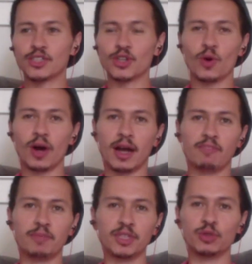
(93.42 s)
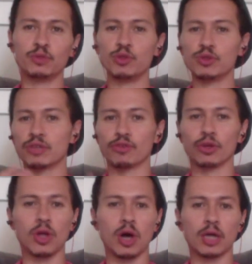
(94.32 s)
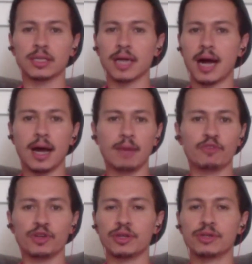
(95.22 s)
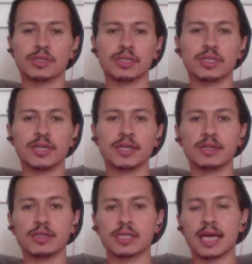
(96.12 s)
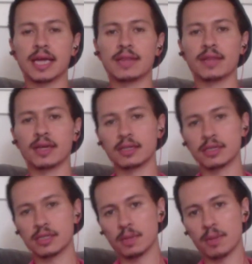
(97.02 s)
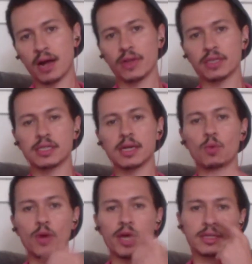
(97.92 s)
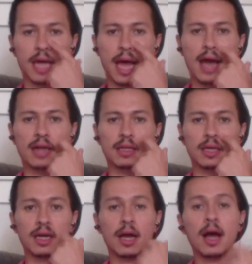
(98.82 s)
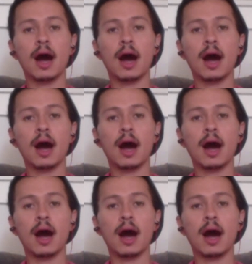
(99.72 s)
So I've been doing music for a long time, for years and years, and then somehow that segued into acting.